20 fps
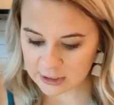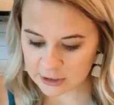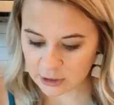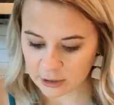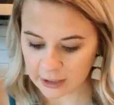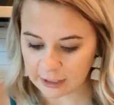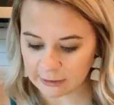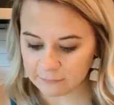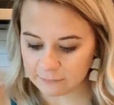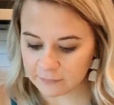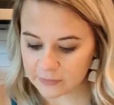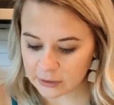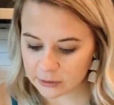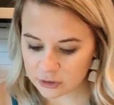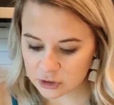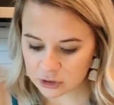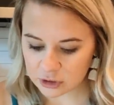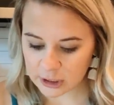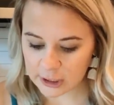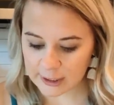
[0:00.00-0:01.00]
So like
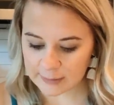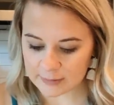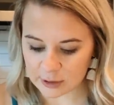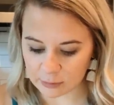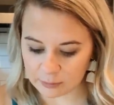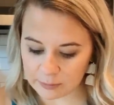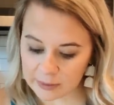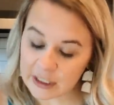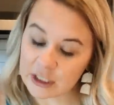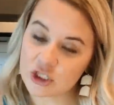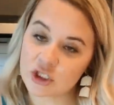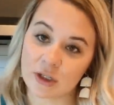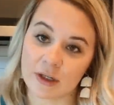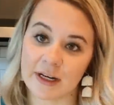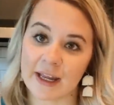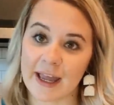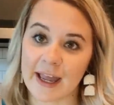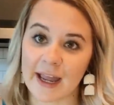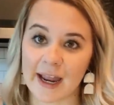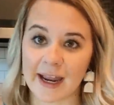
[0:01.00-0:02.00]
field trips or picture
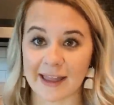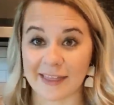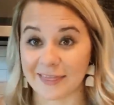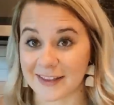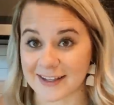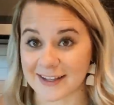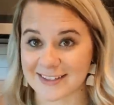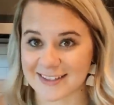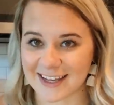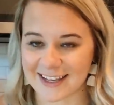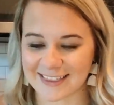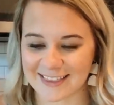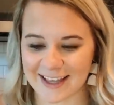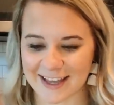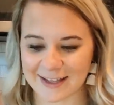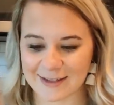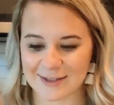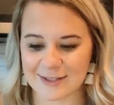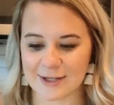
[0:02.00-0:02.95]
day and things like that.